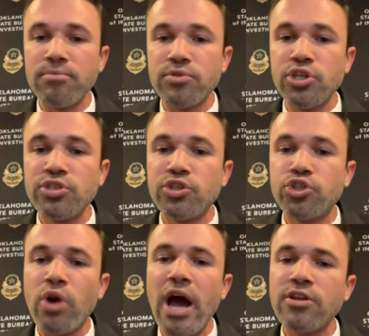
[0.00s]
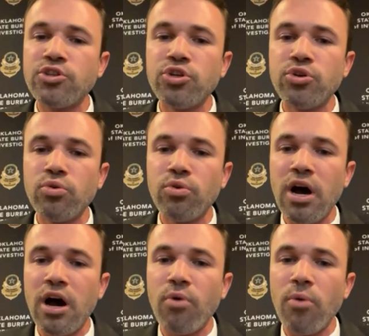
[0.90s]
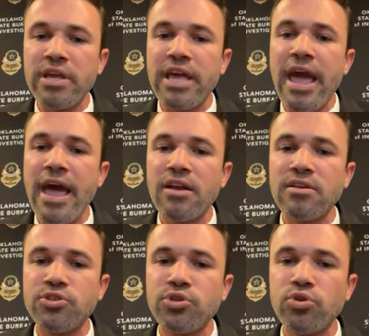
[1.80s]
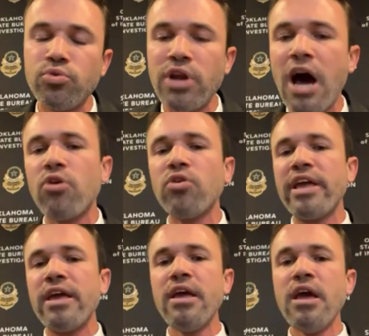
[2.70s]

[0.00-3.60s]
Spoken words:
Just to try to do what we can to not only